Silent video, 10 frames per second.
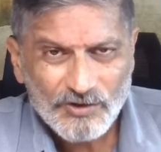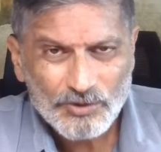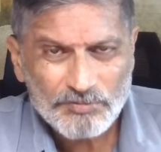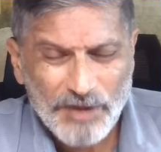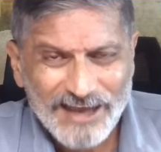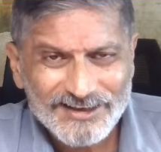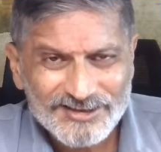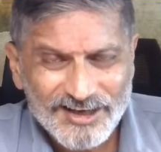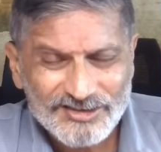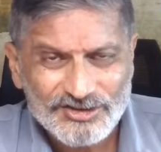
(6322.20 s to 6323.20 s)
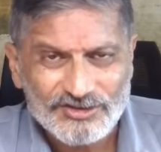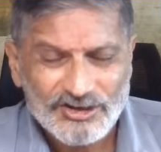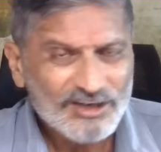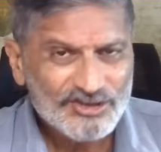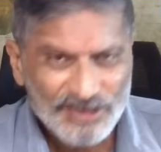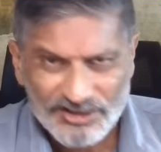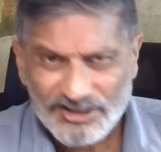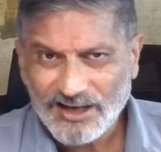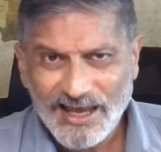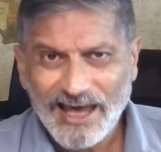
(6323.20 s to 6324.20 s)
with bad intentions. Shit's
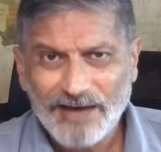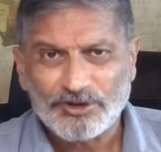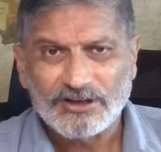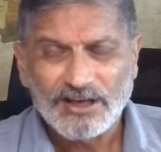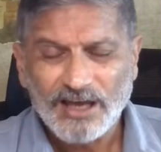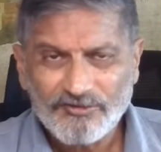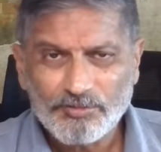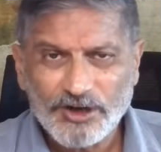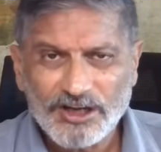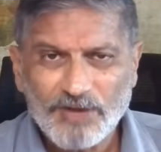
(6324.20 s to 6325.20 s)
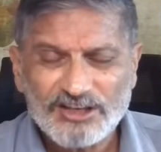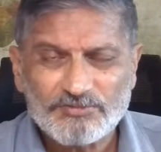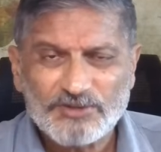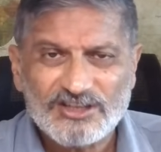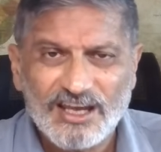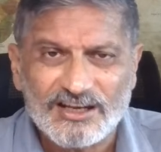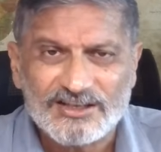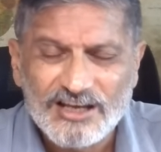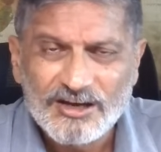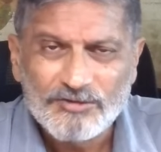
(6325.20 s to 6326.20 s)
going to happen. Everybody makes
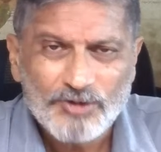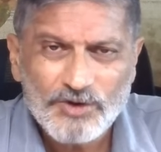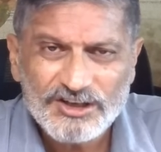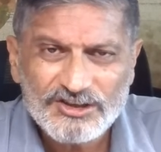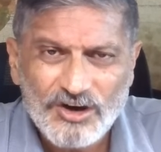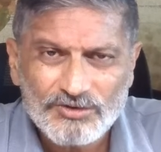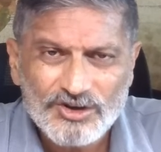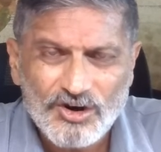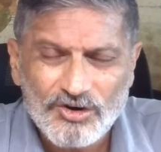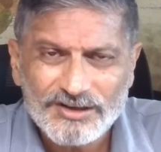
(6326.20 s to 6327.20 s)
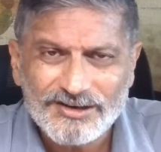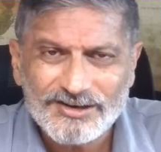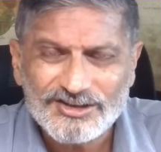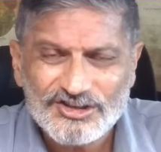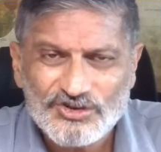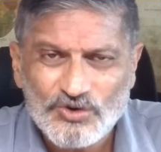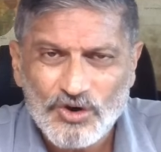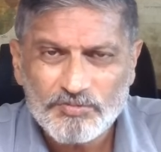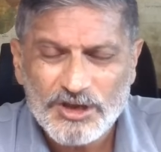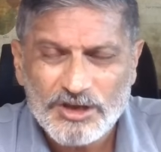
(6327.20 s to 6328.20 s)
mistakes. But we don't go in there and
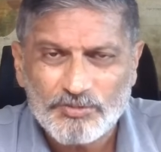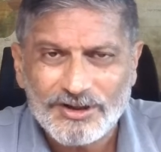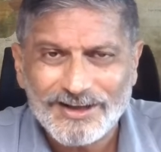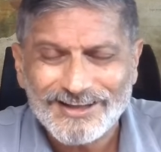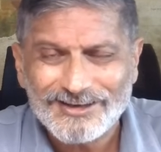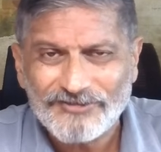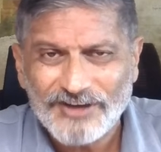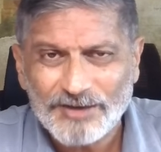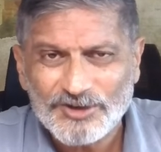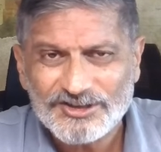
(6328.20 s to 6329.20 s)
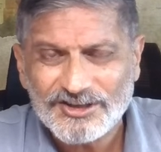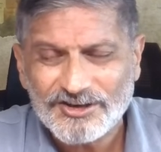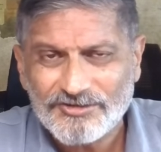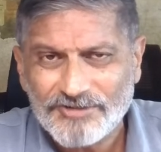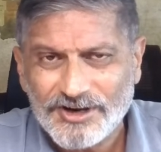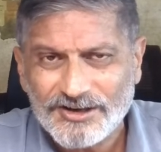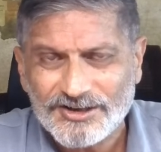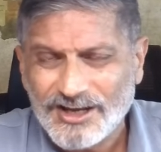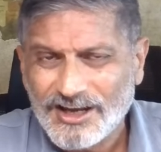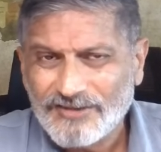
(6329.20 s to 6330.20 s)
destroy people and their families and their
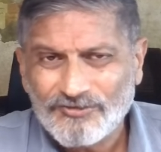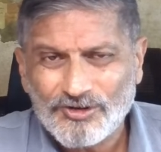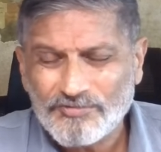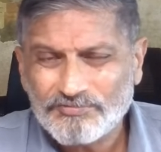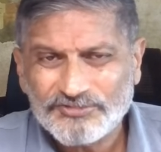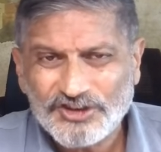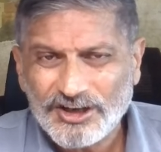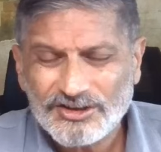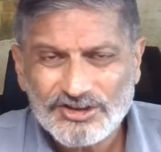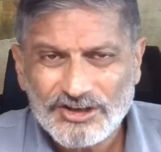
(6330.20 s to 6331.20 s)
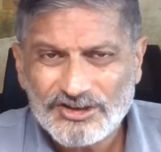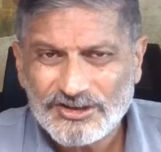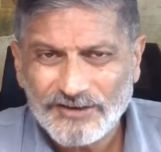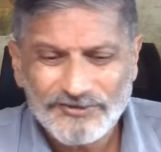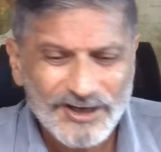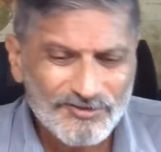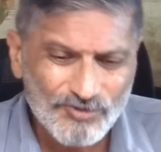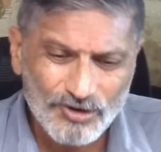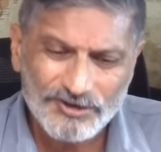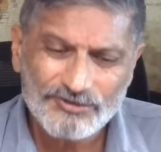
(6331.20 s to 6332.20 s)
careers for chicken shit stuff like
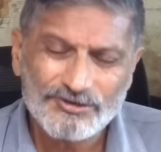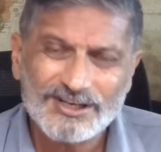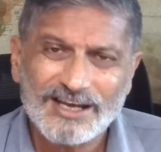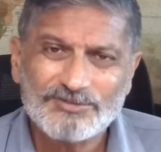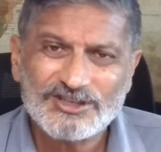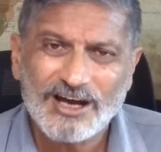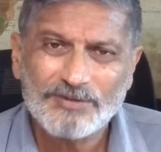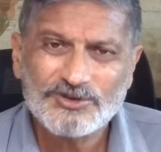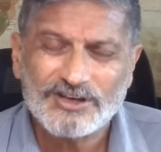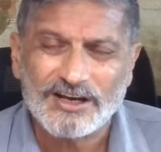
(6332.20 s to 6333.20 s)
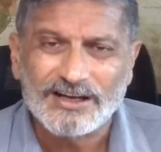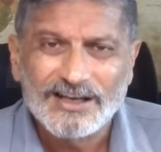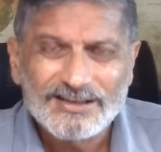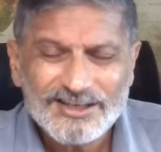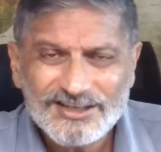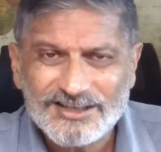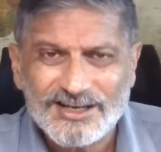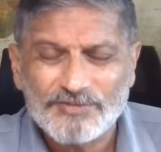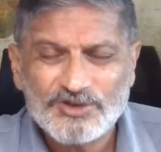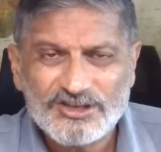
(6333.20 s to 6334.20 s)
rolling through a damn stop sign. This is
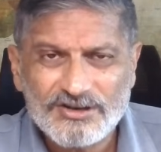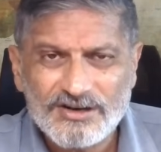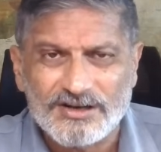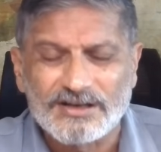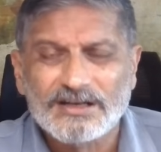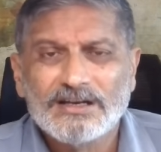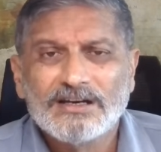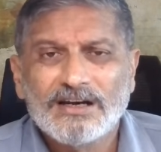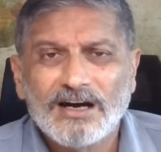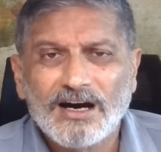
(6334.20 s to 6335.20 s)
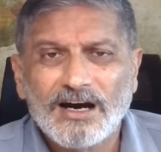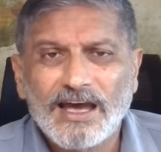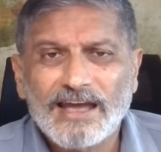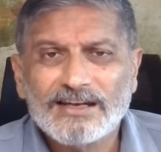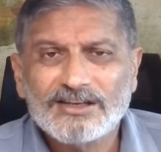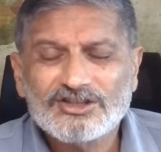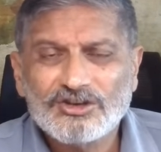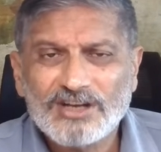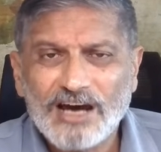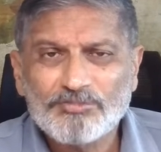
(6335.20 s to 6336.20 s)
absurd, and it
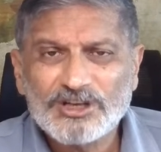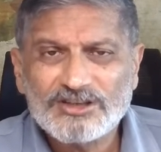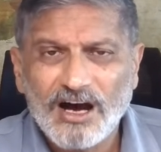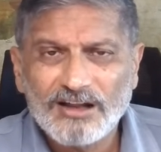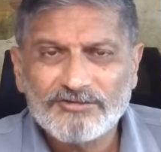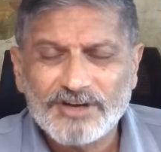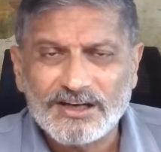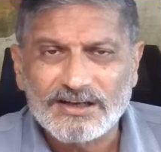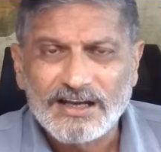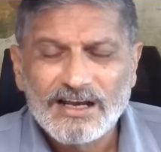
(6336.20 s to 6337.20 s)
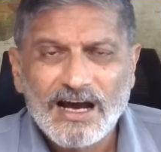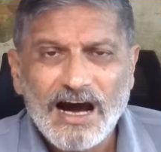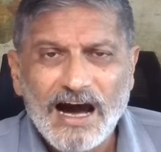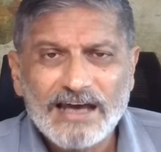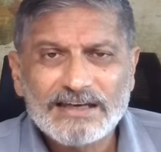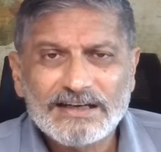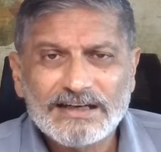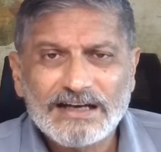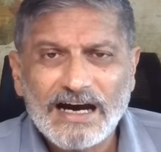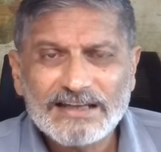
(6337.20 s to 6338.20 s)
should not be tolerated.
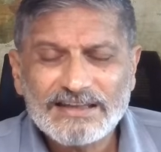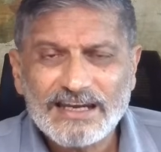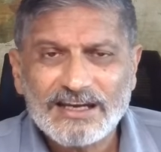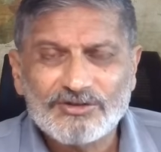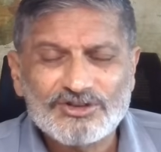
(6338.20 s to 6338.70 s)
I think it was